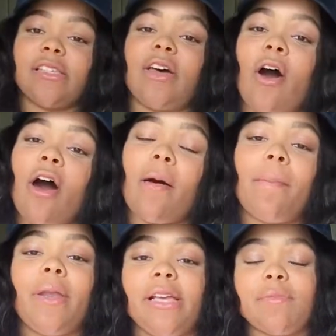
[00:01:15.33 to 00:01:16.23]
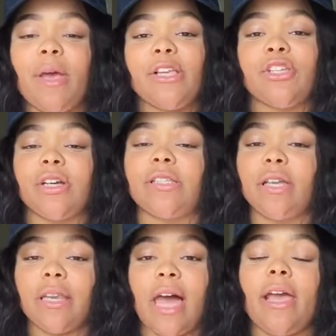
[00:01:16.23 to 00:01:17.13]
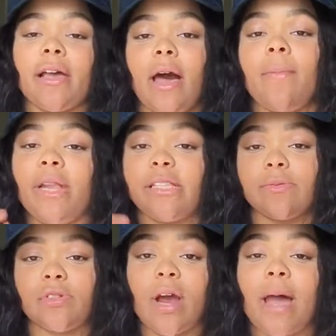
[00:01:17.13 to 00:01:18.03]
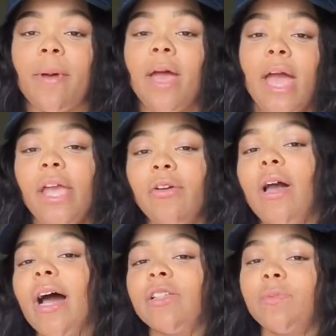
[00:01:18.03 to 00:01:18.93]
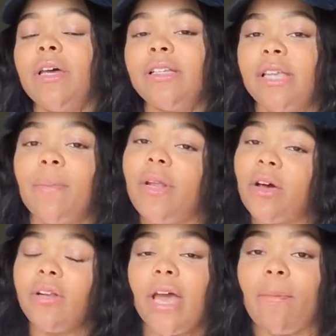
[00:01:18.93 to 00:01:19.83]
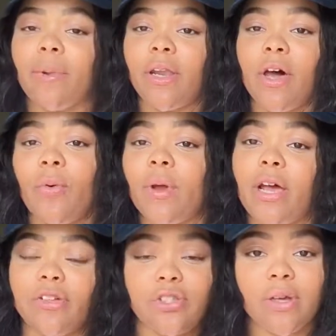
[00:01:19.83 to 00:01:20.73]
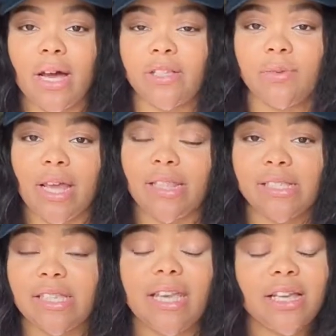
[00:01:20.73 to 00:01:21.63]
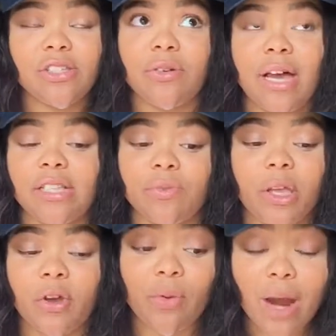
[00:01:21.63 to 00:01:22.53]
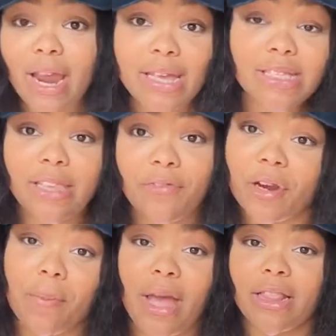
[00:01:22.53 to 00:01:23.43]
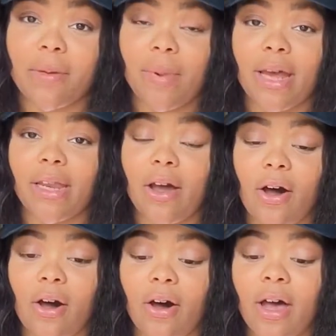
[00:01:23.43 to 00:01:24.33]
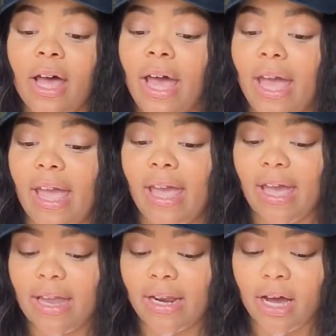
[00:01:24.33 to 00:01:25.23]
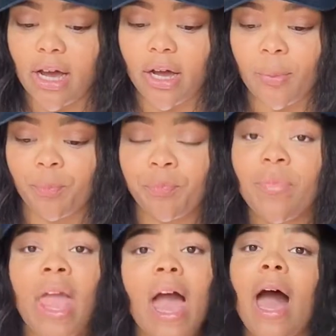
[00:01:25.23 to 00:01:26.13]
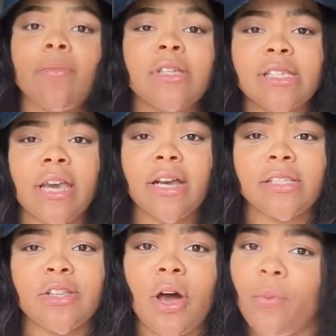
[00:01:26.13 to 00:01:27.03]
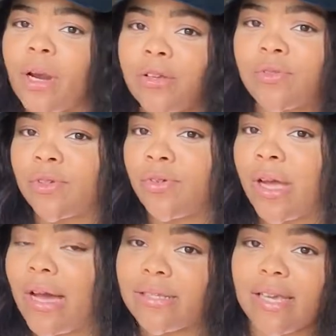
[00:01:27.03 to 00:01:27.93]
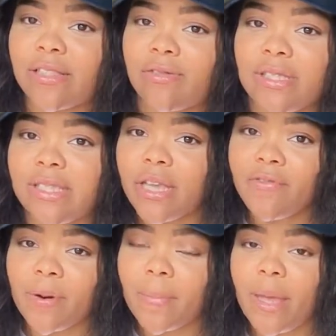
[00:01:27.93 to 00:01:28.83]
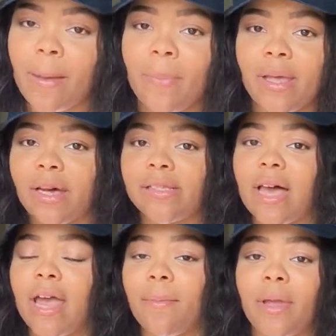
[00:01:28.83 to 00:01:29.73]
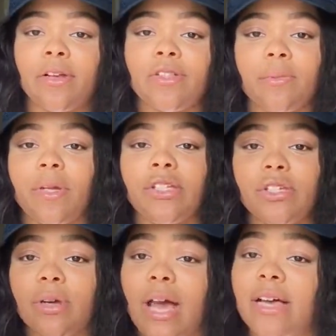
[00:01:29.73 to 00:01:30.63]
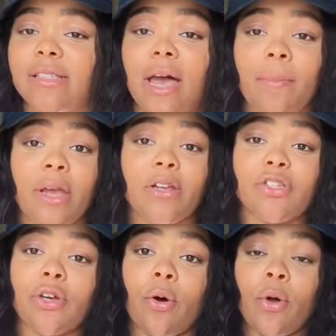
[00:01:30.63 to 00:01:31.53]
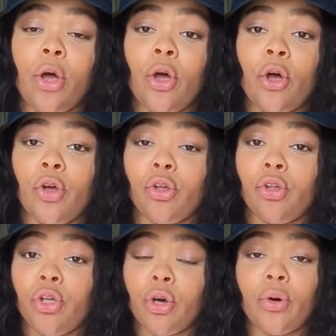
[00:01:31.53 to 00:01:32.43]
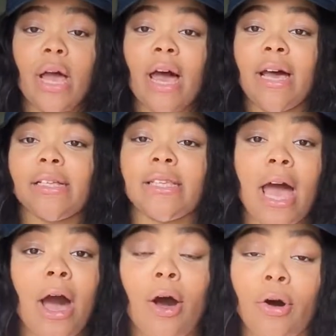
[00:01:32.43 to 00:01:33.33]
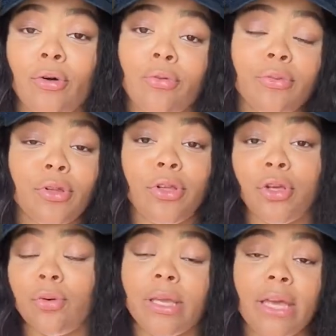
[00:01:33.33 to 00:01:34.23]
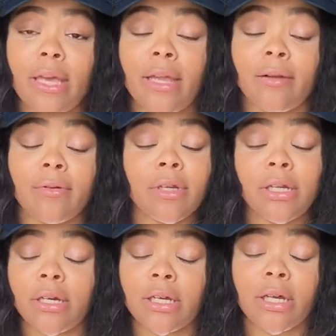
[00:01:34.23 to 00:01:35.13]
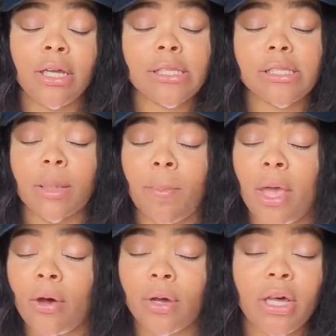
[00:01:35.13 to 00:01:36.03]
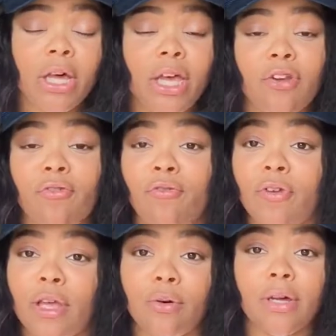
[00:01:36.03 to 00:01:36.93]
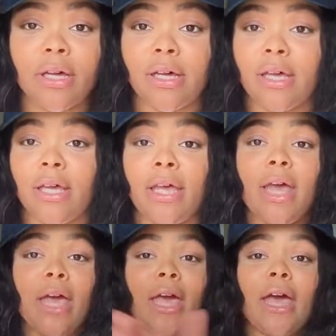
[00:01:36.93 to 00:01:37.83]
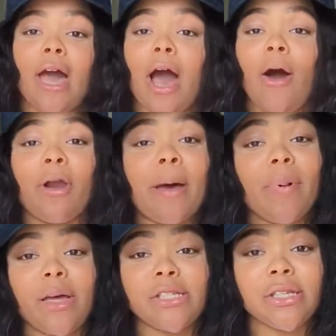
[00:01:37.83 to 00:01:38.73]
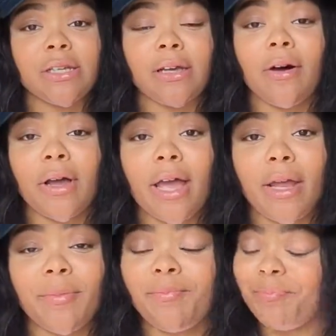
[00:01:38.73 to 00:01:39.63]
this haul please make sure to like comment and subscribe and you guys please let me know down below what else you guys would like to see because you guys went crazy for the bath and body haul and um I'm just curious to know what else would you guys like to see from me because I am here to please you guys. I'm here to show you guys how you can look good, smell good, feel good on a budget, okay?